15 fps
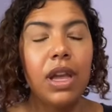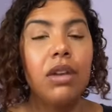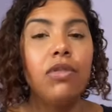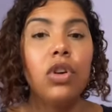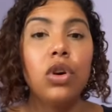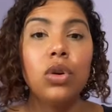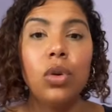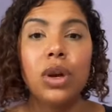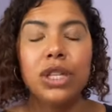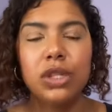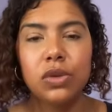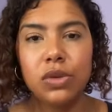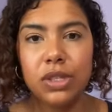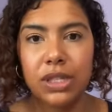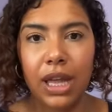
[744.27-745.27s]
if you're going
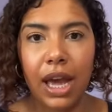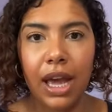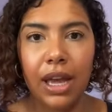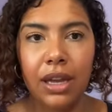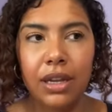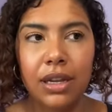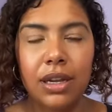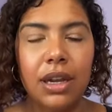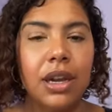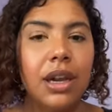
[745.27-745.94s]
to snack,